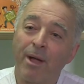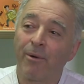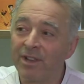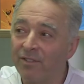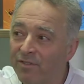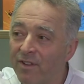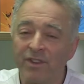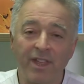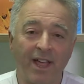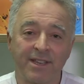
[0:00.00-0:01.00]
out when you're
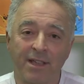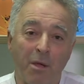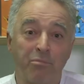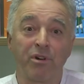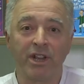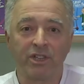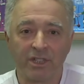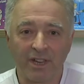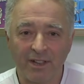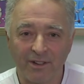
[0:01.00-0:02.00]
50 as a
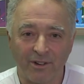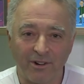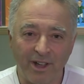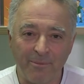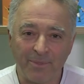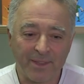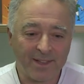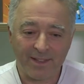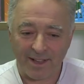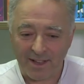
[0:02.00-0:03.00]
bridge or um,
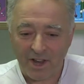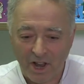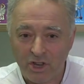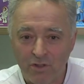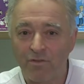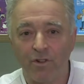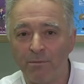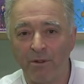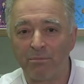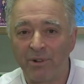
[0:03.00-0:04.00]
a, a, new
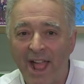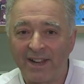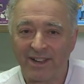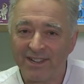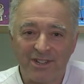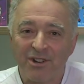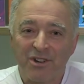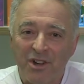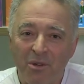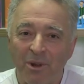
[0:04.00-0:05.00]
form of bread. Uh, you don't
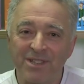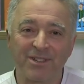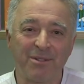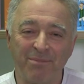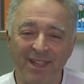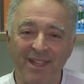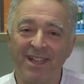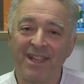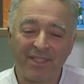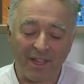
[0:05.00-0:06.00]
know what it's going to be.
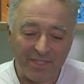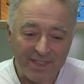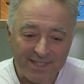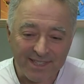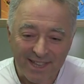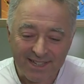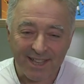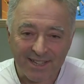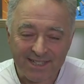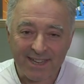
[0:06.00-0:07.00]
That these things
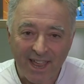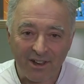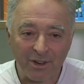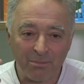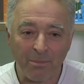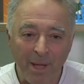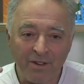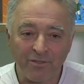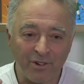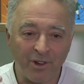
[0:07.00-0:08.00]
that stay in your
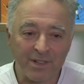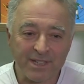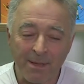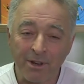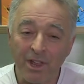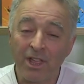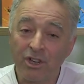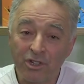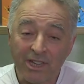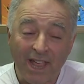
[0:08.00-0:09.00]
mind for a long time and
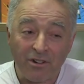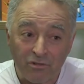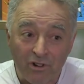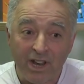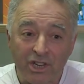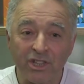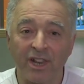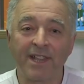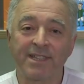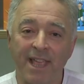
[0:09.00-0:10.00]
just enrich the
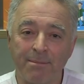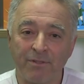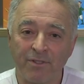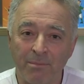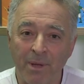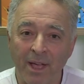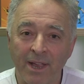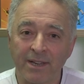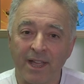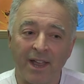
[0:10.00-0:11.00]
landscape of your
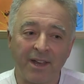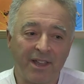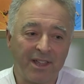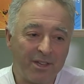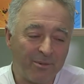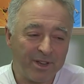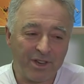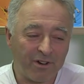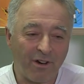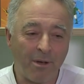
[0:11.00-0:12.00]
mind. And when
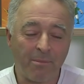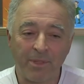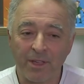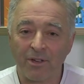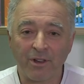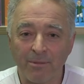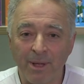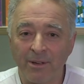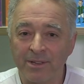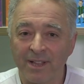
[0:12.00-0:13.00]
you grow up, they could come
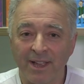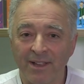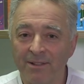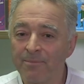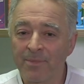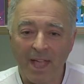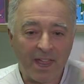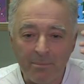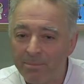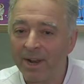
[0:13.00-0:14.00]
out as like
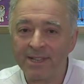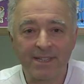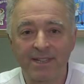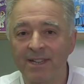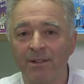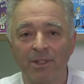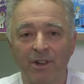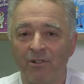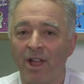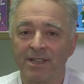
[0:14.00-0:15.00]
an ability to deal with a
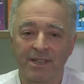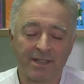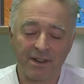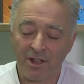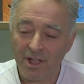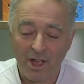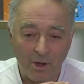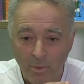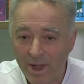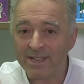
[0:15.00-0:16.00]
crisis, a, a
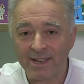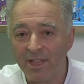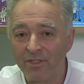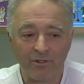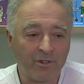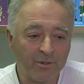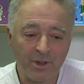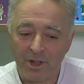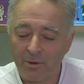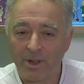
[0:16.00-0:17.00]
way to get through
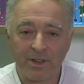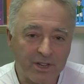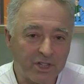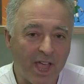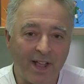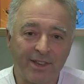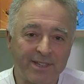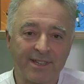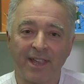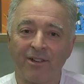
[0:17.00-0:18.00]
when your child is
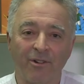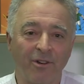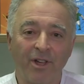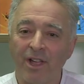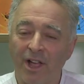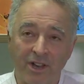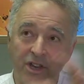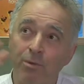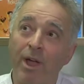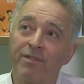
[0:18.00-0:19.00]
sick, or a
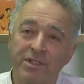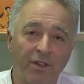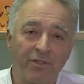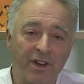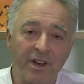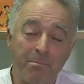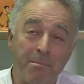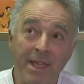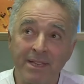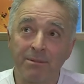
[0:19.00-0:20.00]
new way of solving an
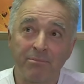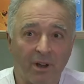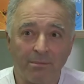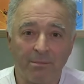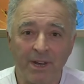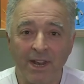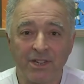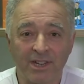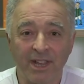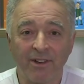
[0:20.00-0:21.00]
amazing problem in
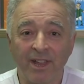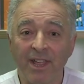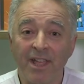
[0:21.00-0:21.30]
engineering.